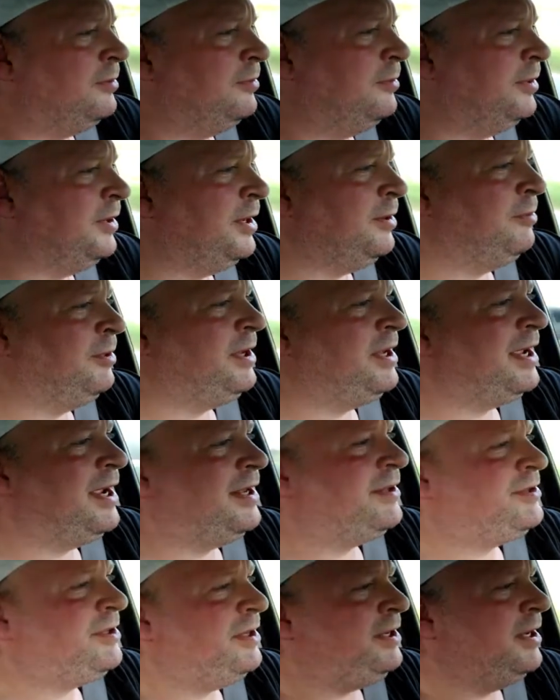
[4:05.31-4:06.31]
Well, then we
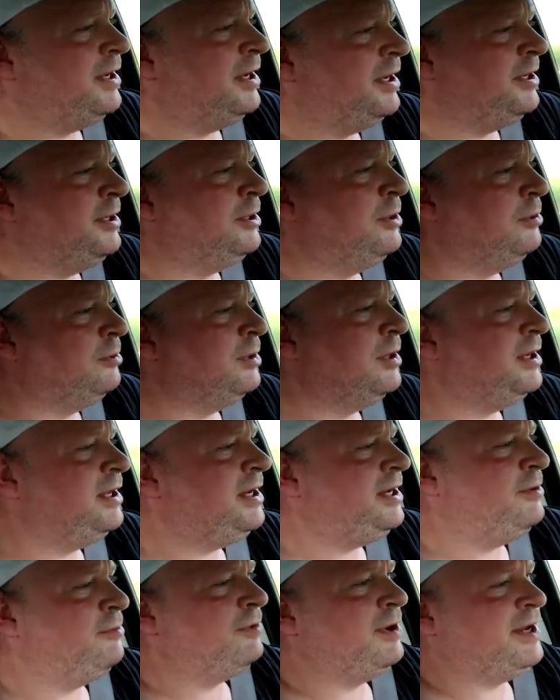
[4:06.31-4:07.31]
got the uh, new
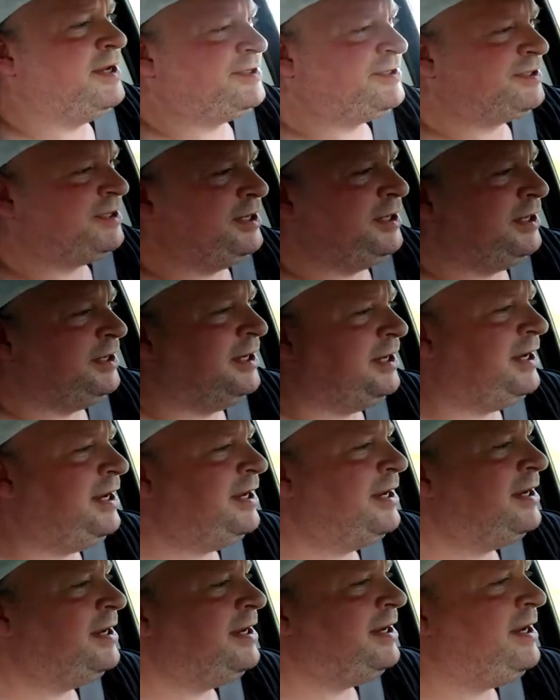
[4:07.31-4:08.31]
Elite Wrestling,
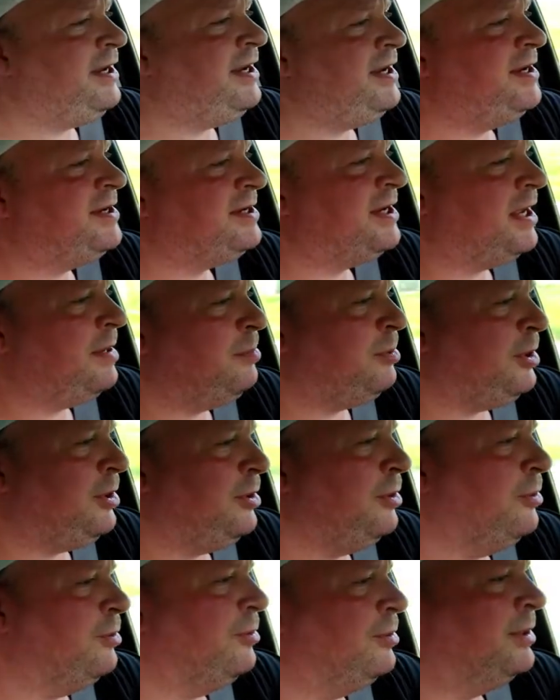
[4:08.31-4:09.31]
NEW.